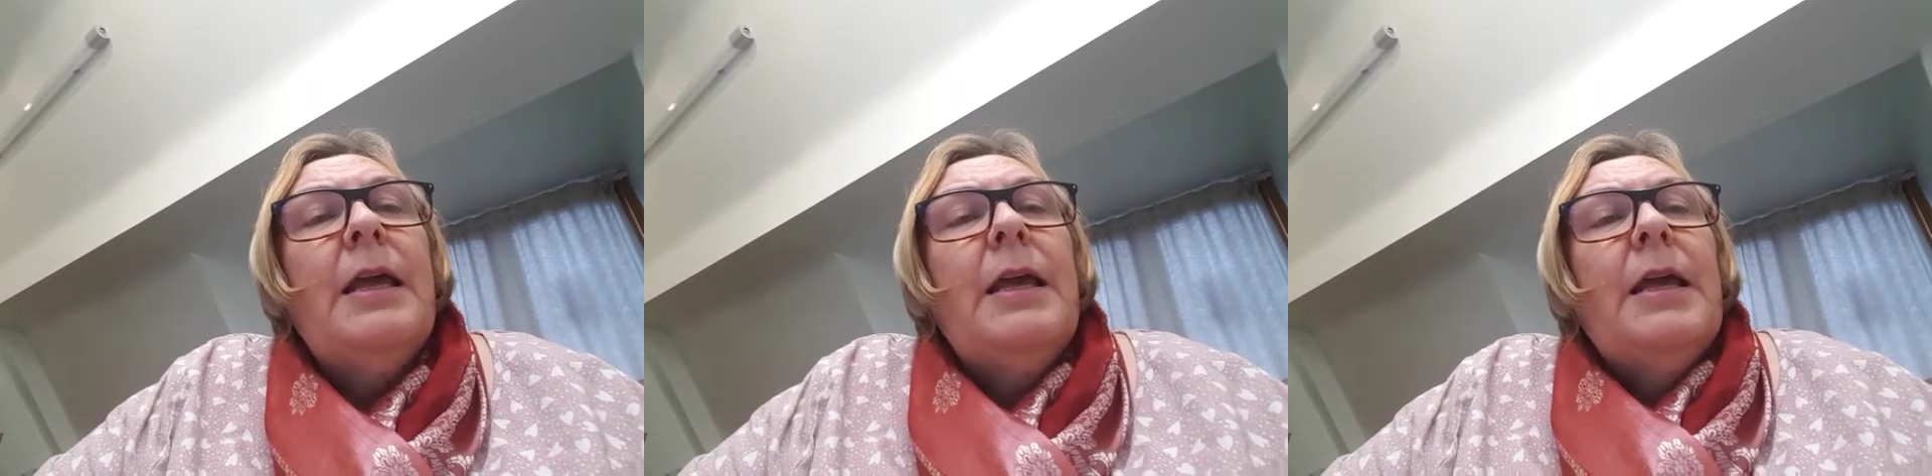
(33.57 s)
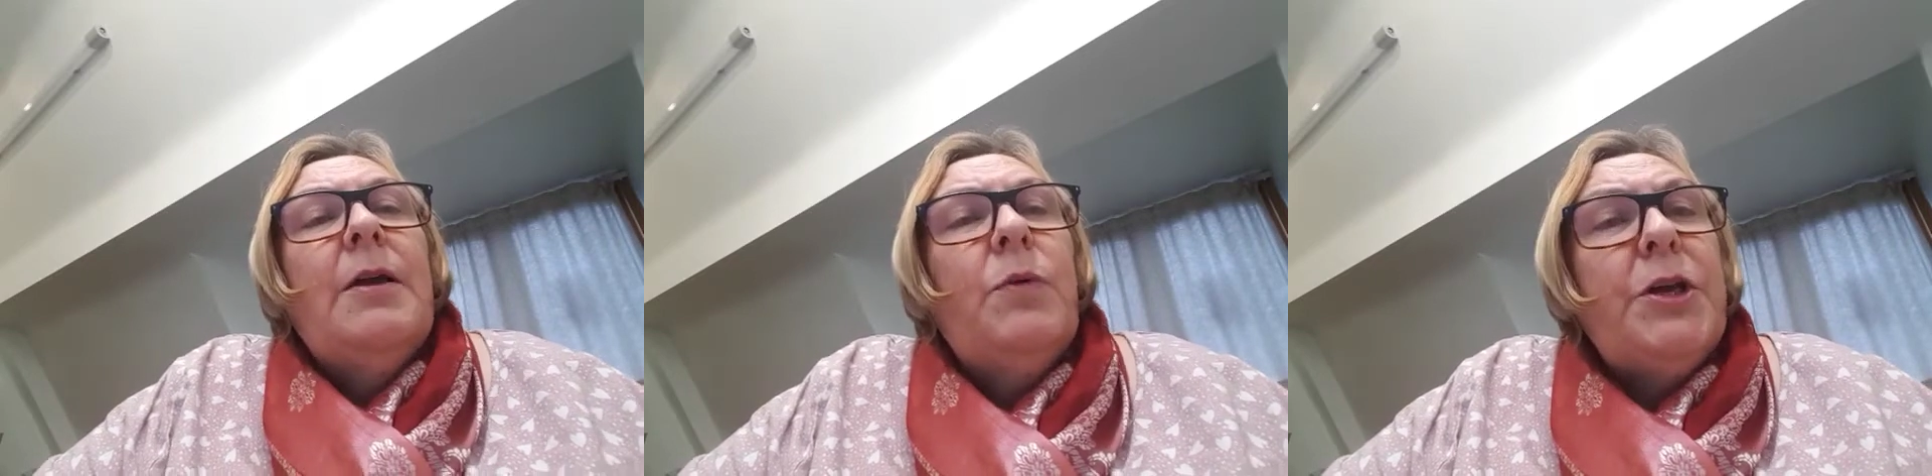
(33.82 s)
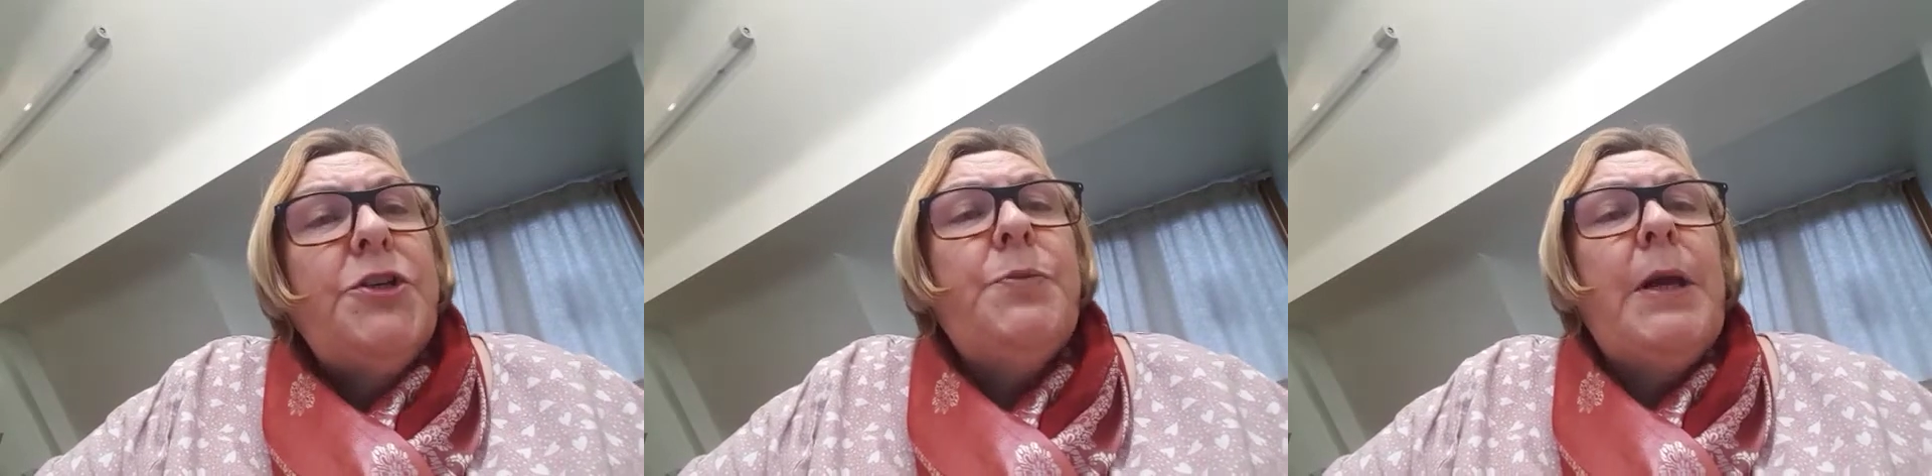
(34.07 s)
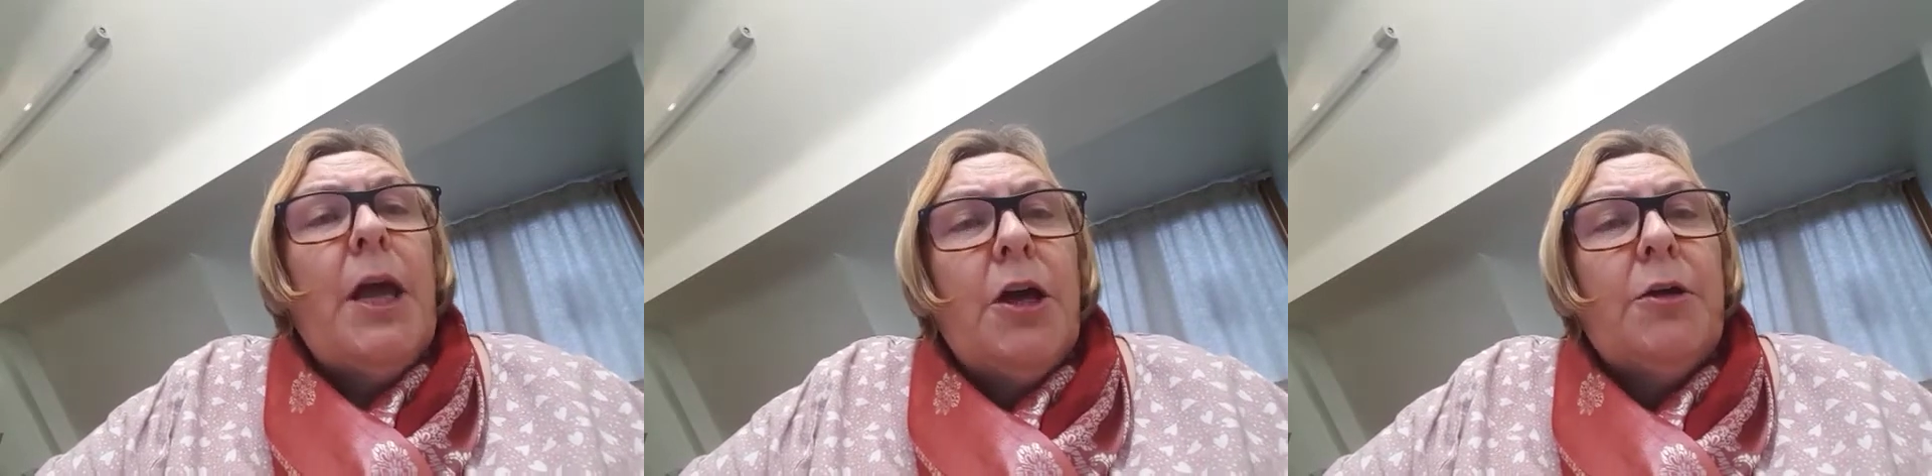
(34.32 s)
in which
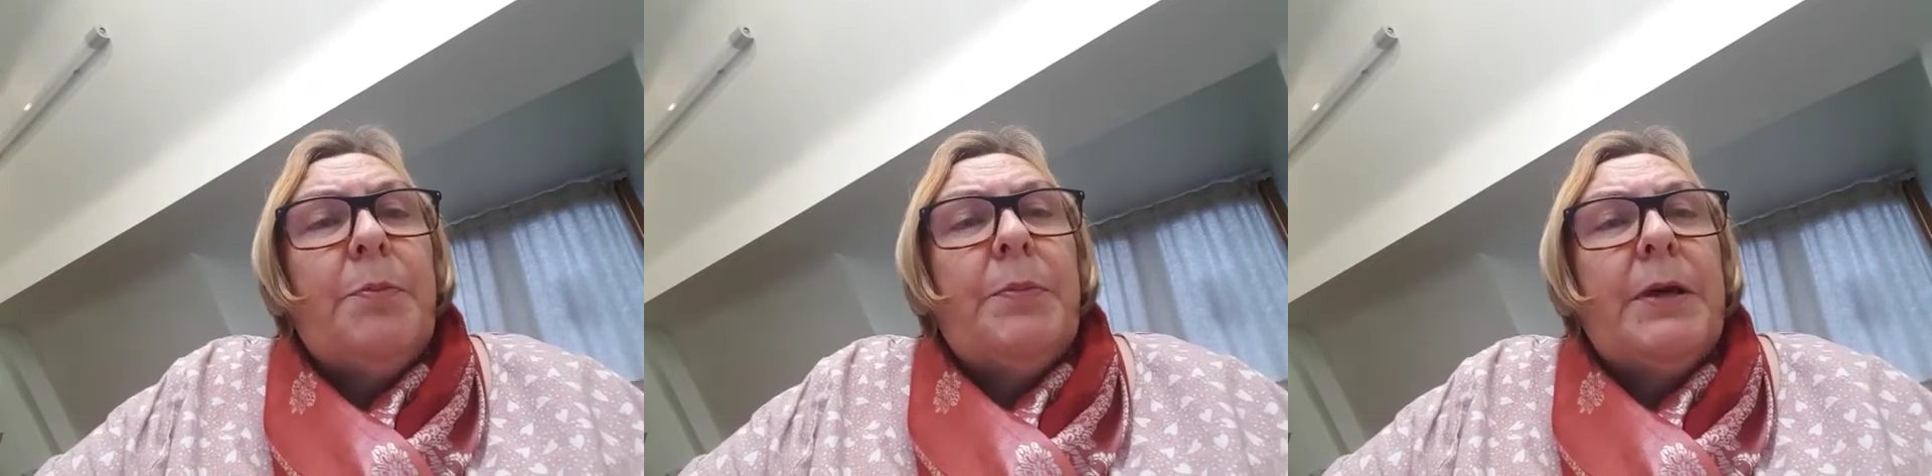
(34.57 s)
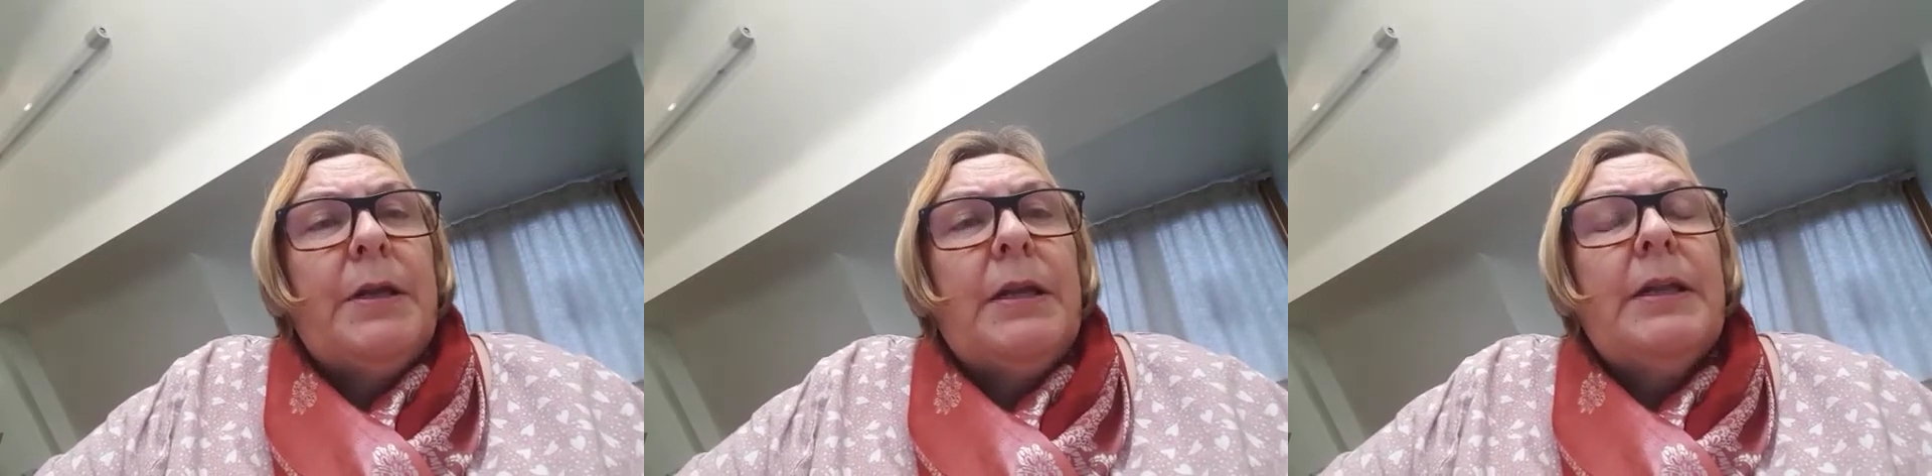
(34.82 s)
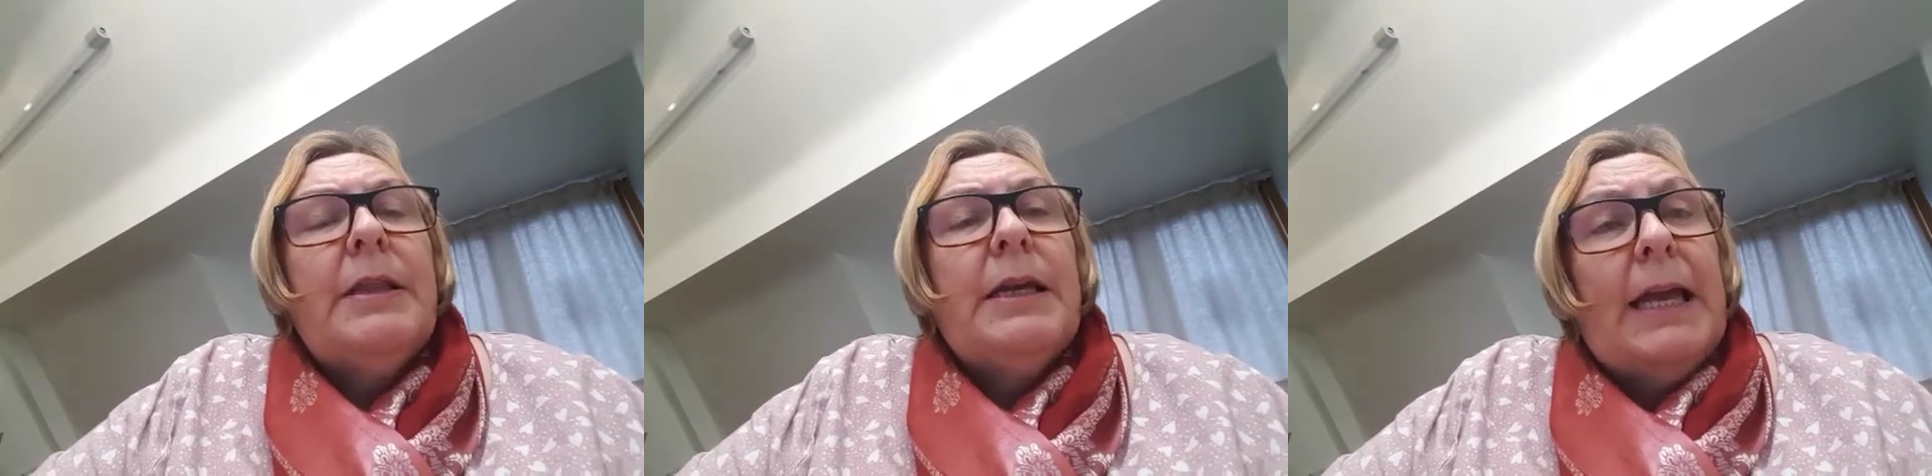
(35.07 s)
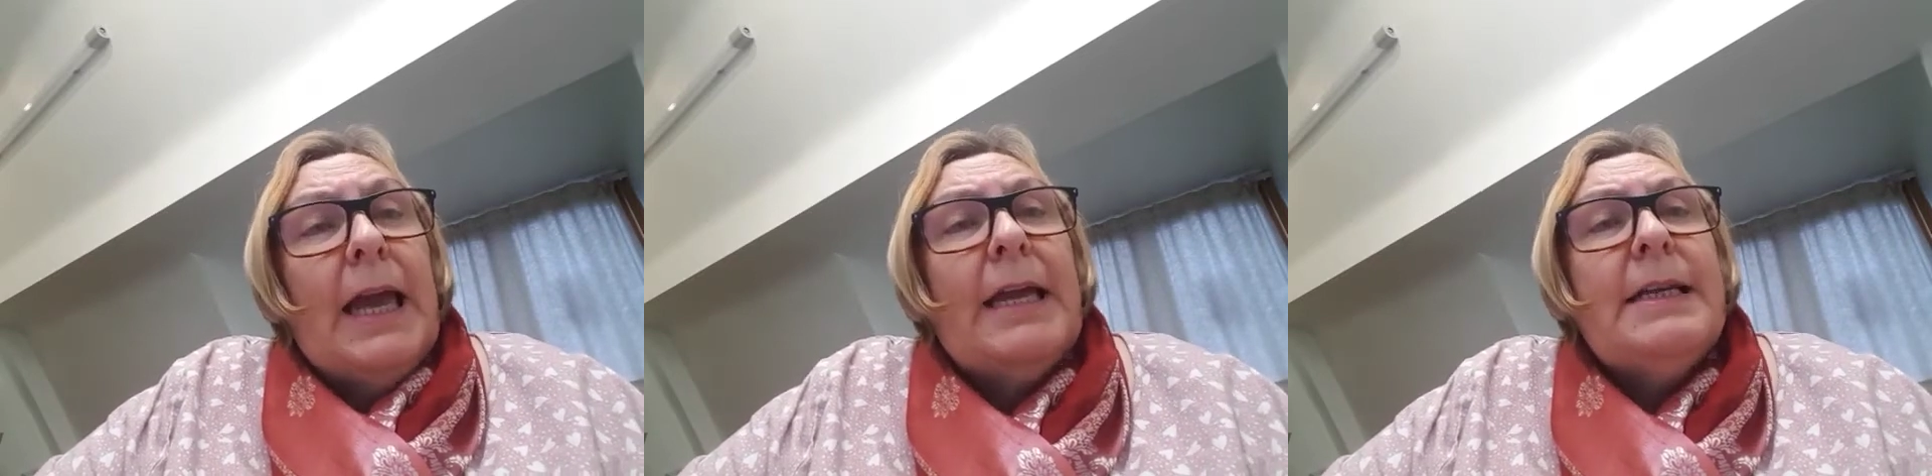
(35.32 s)
we open the
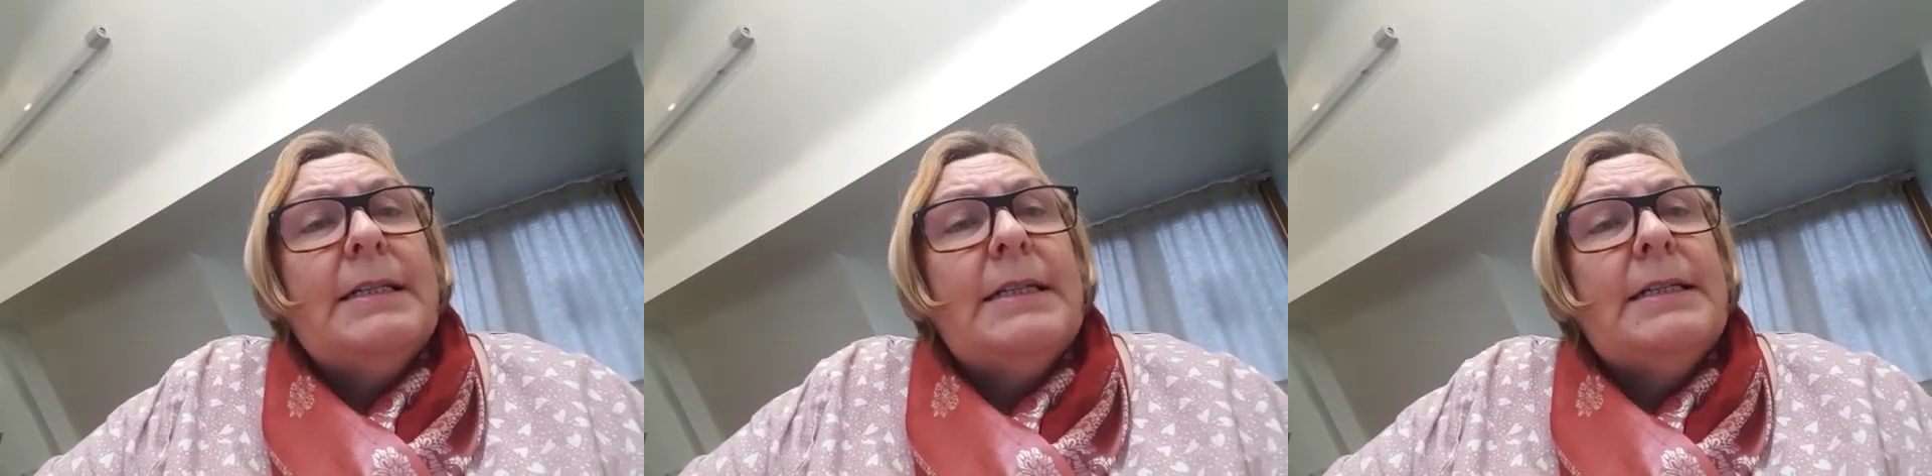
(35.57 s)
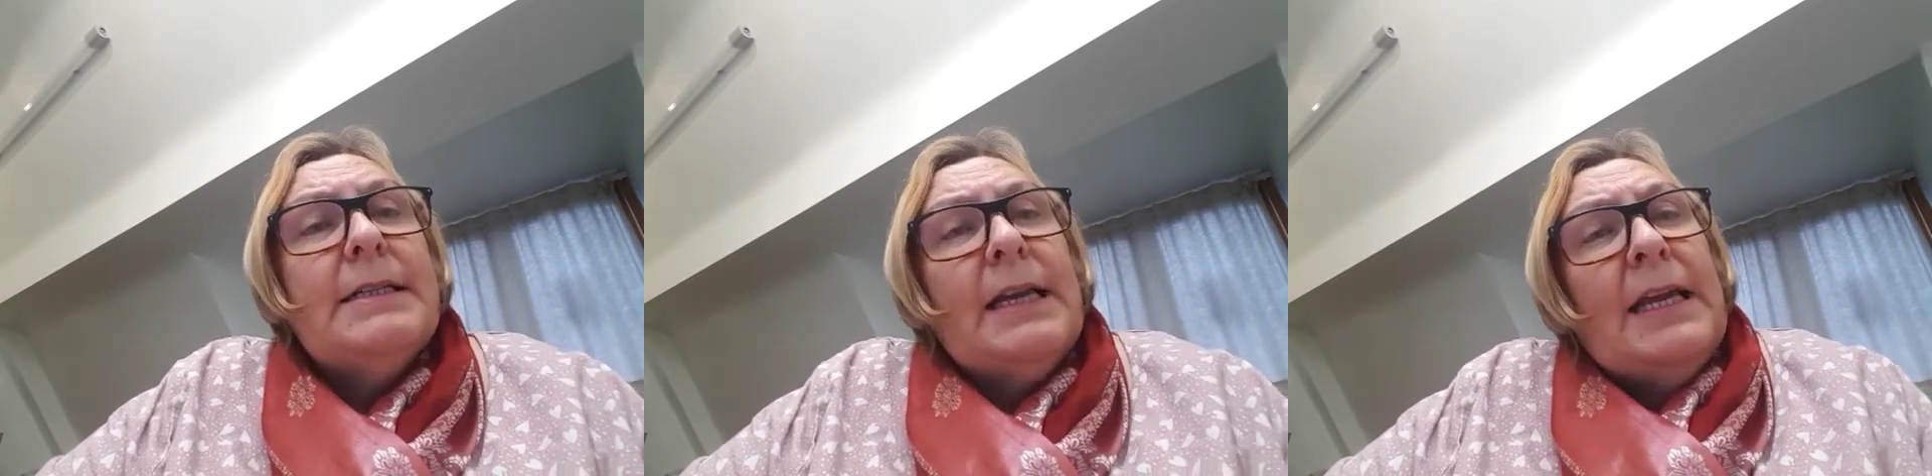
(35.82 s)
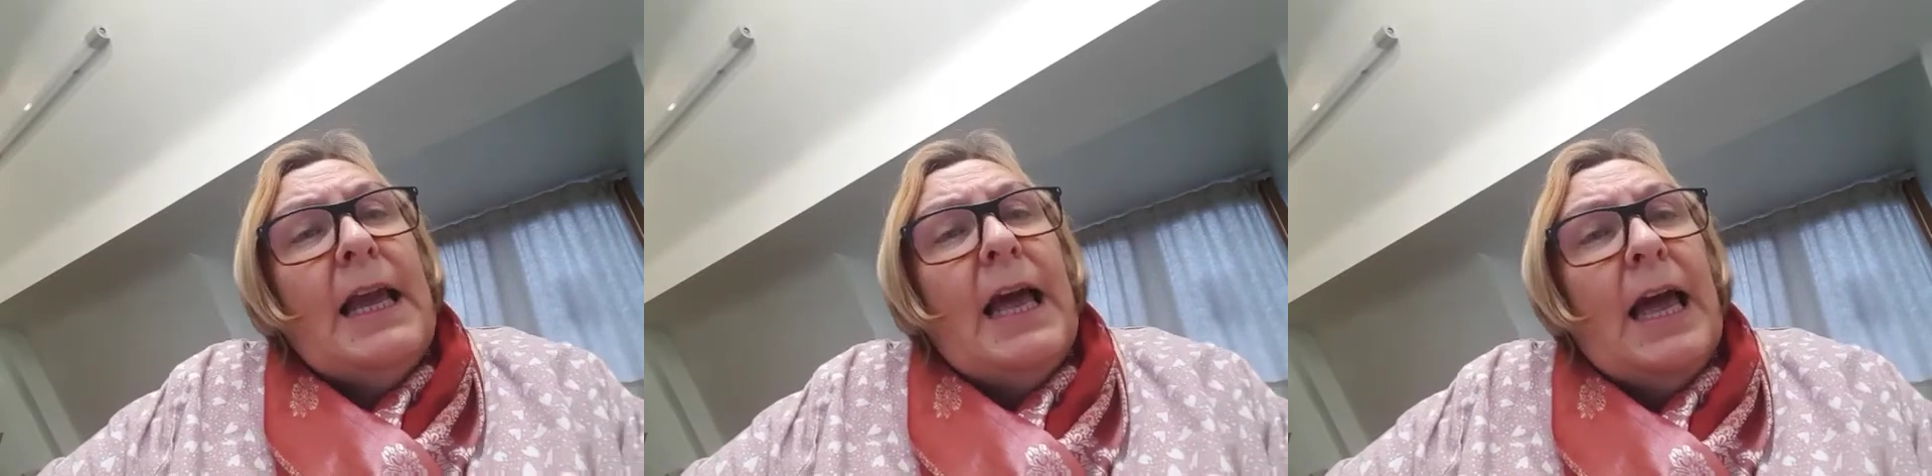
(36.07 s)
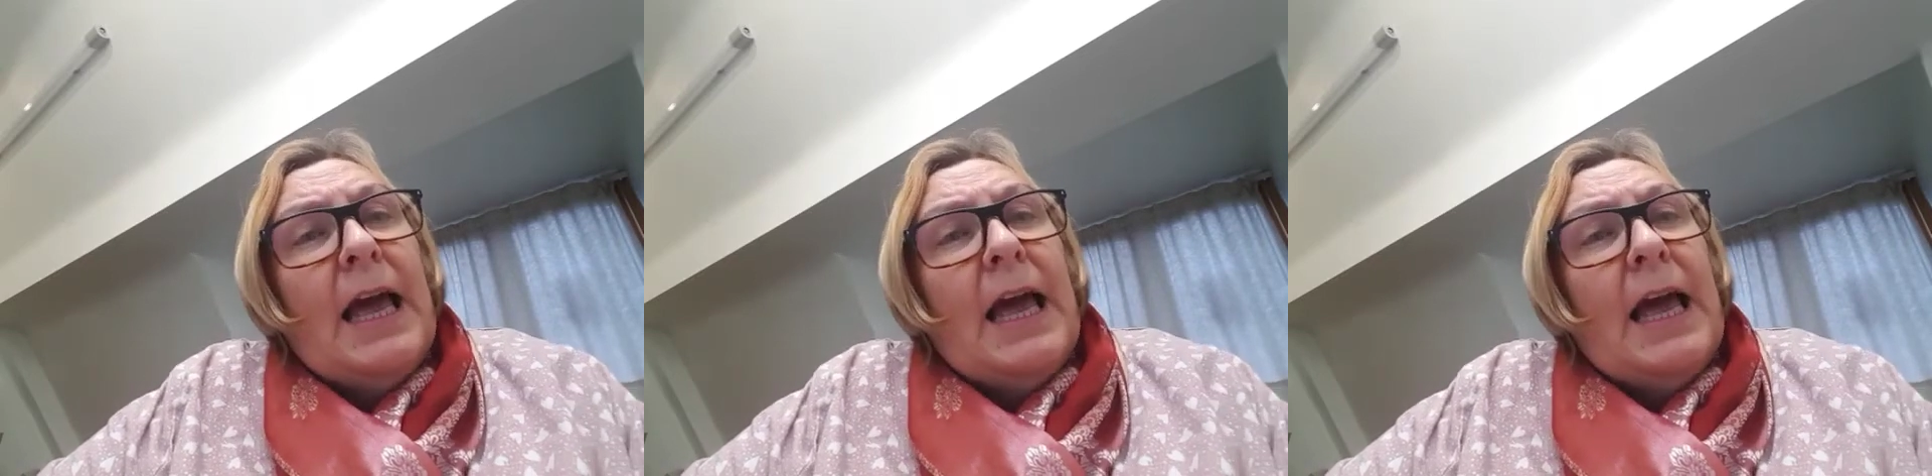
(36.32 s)
KCC